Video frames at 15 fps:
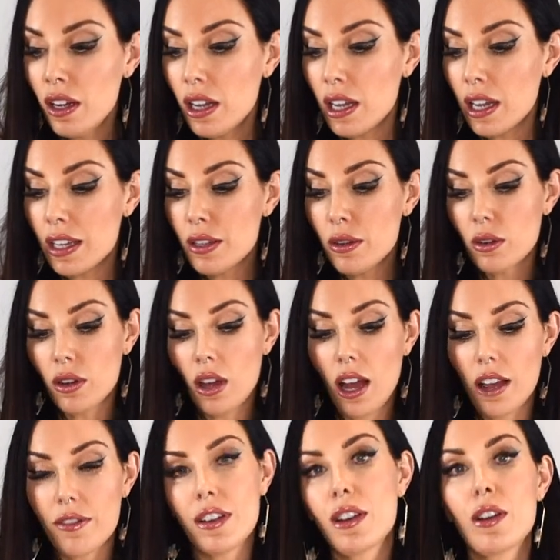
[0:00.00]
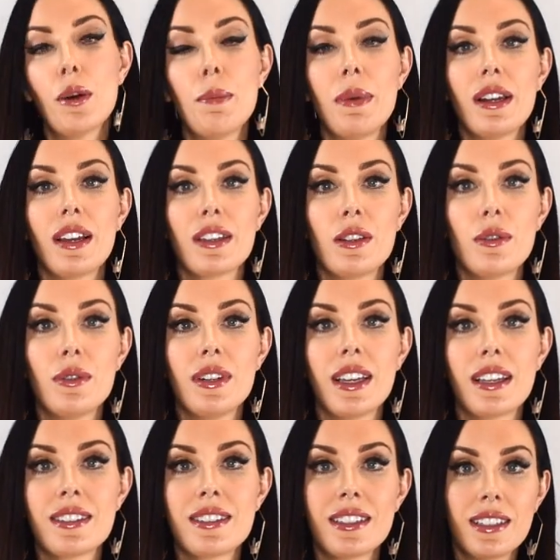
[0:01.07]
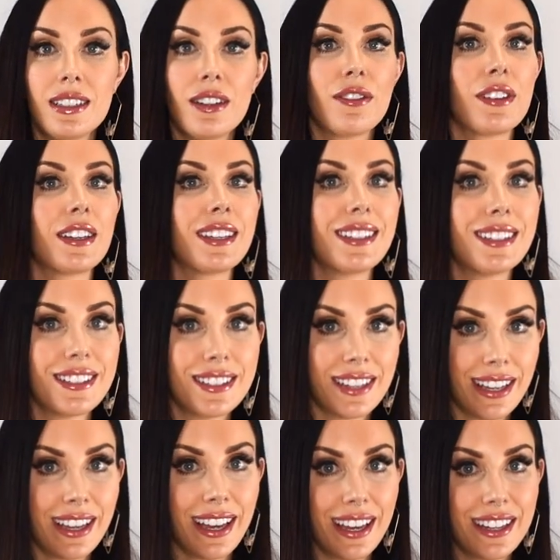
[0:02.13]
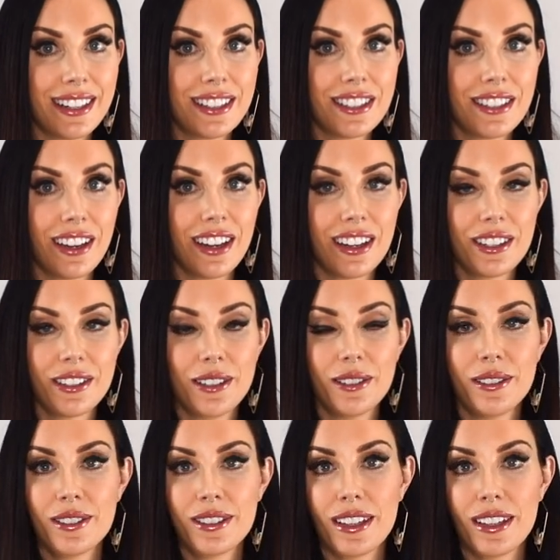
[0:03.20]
uh, in your life, and it could be like your next significant decade cycle.